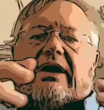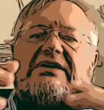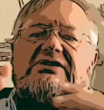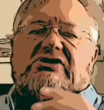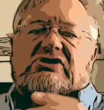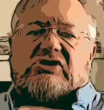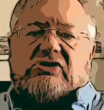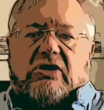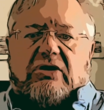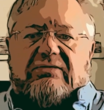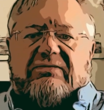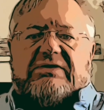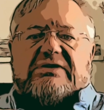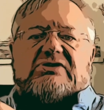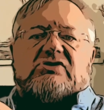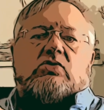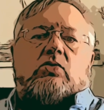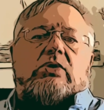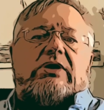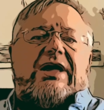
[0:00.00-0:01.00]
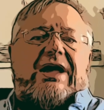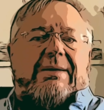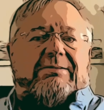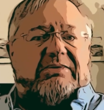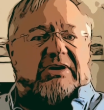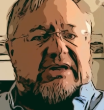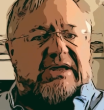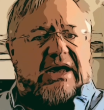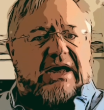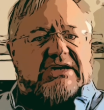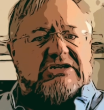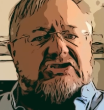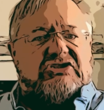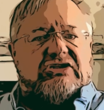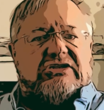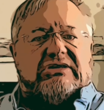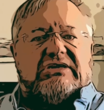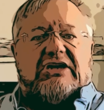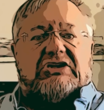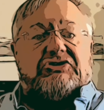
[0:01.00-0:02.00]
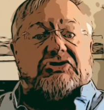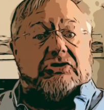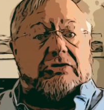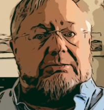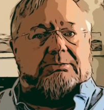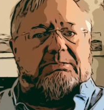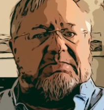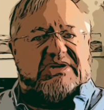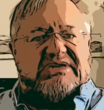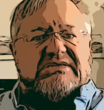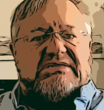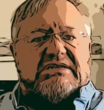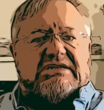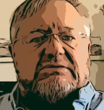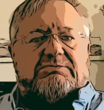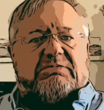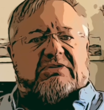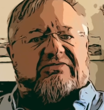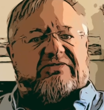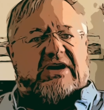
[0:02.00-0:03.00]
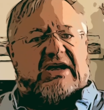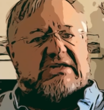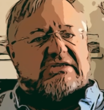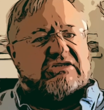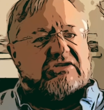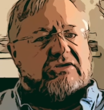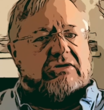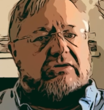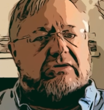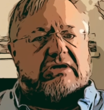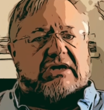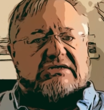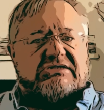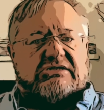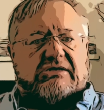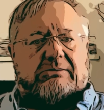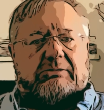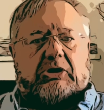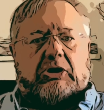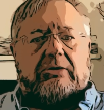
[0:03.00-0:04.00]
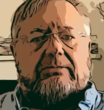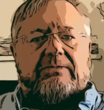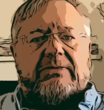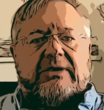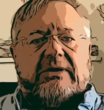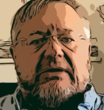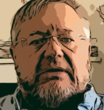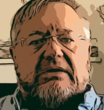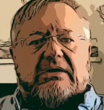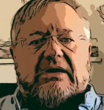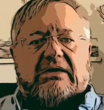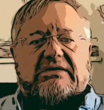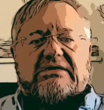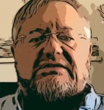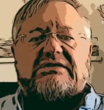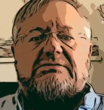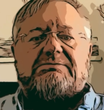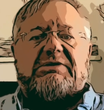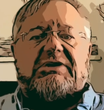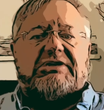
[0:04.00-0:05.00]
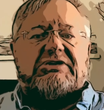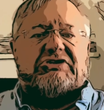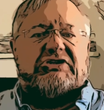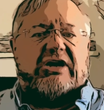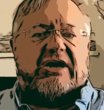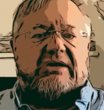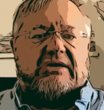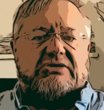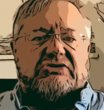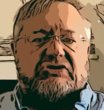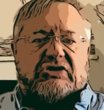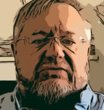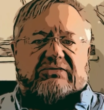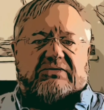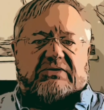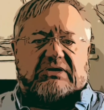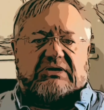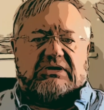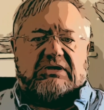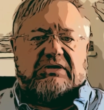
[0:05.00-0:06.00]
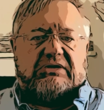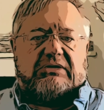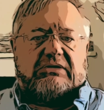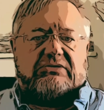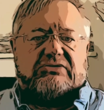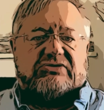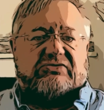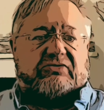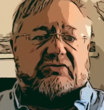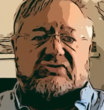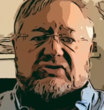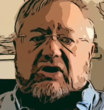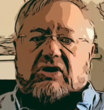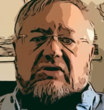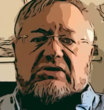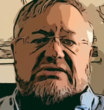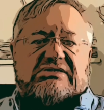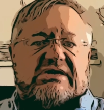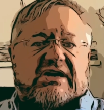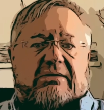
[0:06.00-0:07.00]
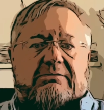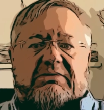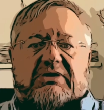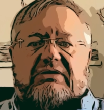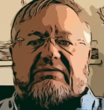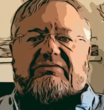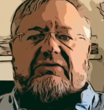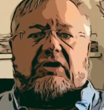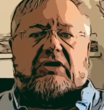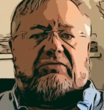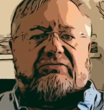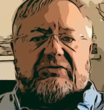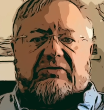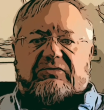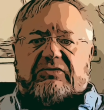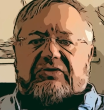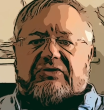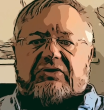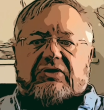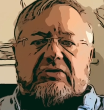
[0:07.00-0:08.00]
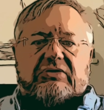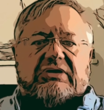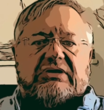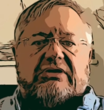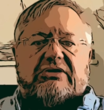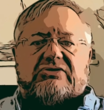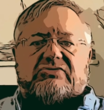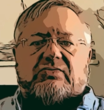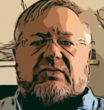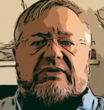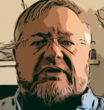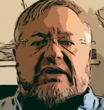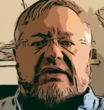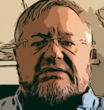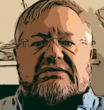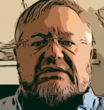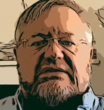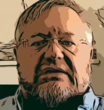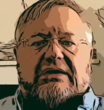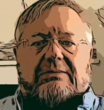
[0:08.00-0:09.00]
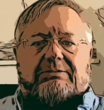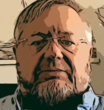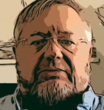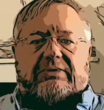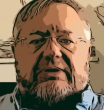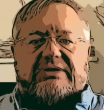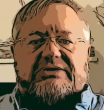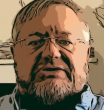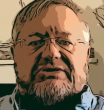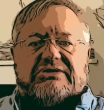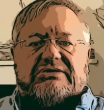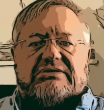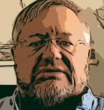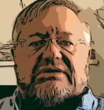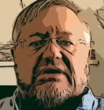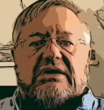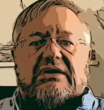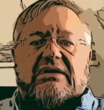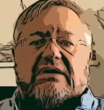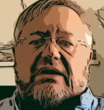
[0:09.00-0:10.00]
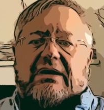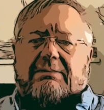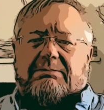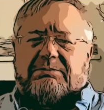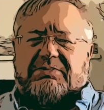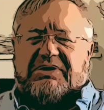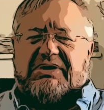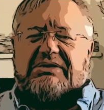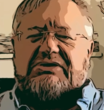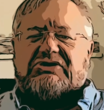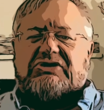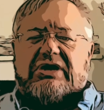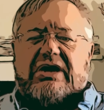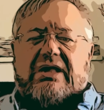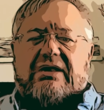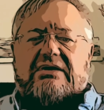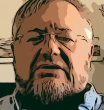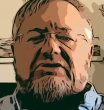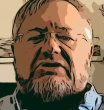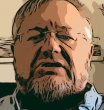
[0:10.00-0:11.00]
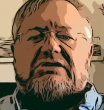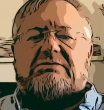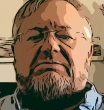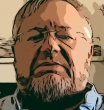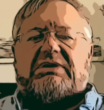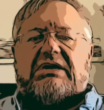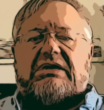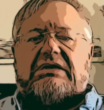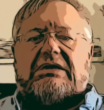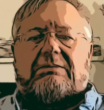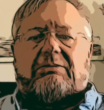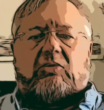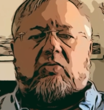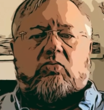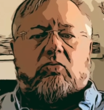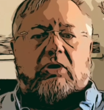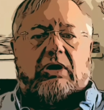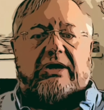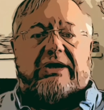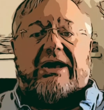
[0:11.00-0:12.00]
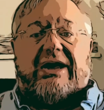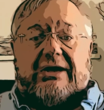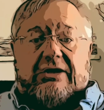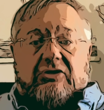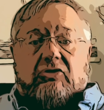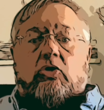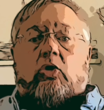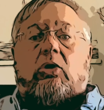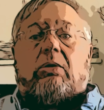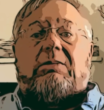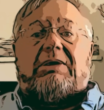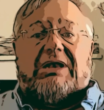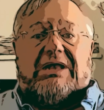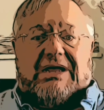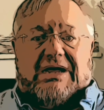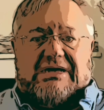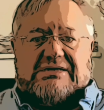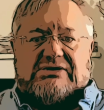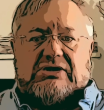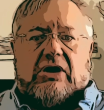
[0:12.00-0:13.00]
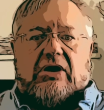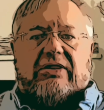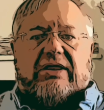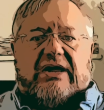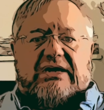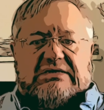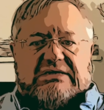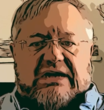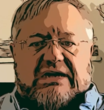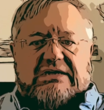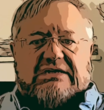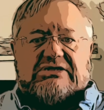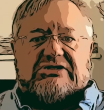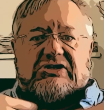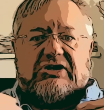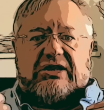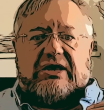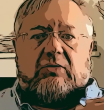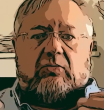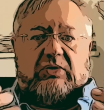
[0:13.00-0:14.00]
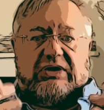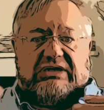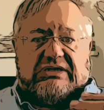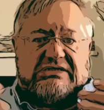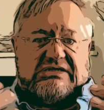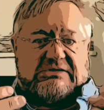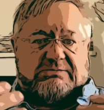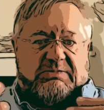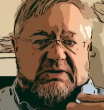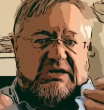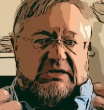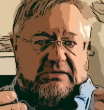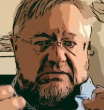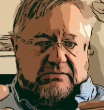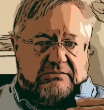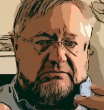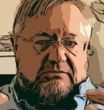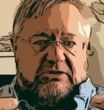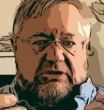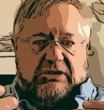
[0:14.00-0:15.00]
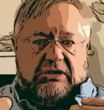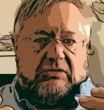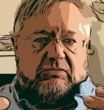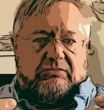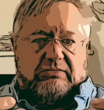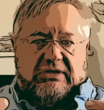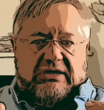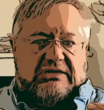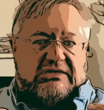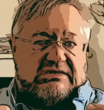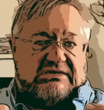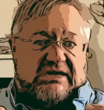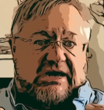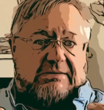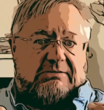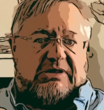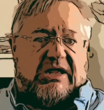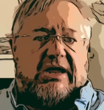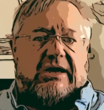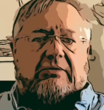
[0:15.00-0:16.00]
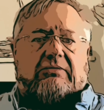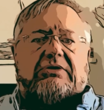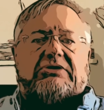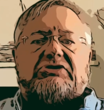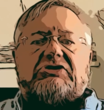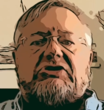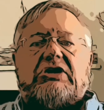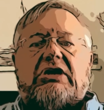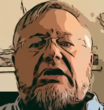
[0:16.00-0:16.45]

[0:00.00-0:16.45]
a service or an application that your business provides to your customer. And this has been a challenge over the years. For as long as I've been involved, over 30 years with IT operations, a big challenge has been, number one, how to normalize all that data so that we can speak, in the same language.